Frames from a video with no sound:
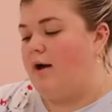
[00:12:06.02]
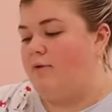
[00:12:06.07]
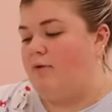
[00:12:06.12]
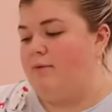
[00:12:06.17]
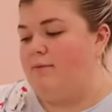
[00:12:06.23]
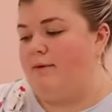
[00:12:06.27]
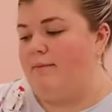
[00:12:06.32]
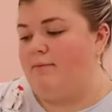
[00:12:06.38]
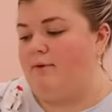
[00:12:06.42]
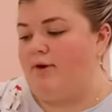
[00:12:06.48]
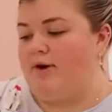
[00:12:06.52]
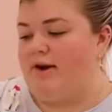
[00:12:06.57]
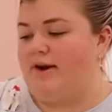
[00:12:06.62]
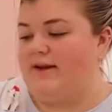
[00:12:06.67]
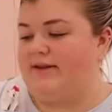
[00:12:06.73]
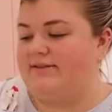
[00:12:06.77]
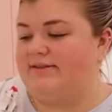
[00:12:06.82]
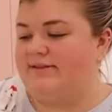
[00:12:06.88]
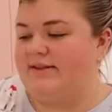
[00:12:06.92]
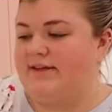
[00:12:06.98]
I'll remember it
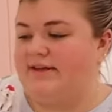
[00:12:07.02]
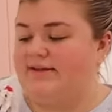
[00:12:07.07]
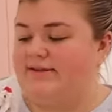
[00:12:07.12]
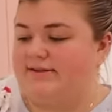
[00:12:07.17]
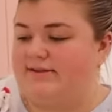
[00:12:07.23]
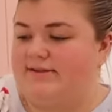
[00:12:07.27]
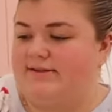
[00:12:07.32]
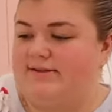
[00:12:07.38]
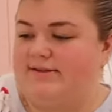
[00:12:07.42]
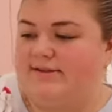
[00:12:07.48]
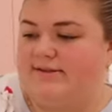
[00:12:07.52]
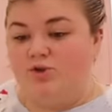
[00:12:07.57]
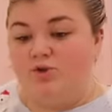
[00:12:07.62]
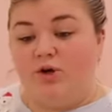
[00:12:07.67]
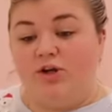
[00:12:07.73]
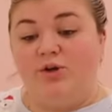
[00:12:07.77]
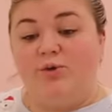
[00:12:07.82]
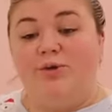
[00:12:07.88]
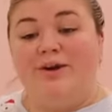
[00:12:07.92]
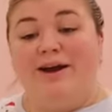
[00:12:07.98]
exists. Do
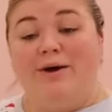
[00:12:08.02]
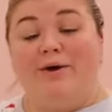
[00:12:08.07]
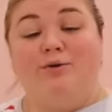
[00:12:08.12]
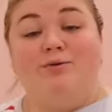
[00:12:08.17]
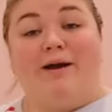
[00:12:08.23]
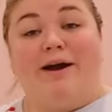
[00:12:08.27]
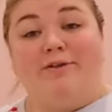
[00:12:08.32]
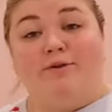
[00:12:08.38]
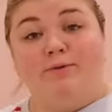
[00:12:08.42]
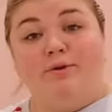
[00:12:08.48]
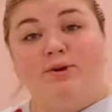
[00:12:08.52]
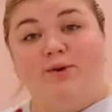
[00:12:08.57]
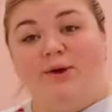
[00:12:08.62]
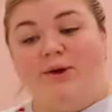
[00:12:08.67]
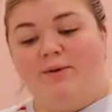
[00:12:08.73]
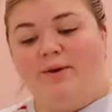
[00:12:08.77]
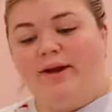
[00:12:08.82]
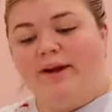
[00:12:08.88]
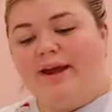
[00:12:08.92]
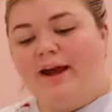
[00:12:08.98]
I know what I would rather be doing right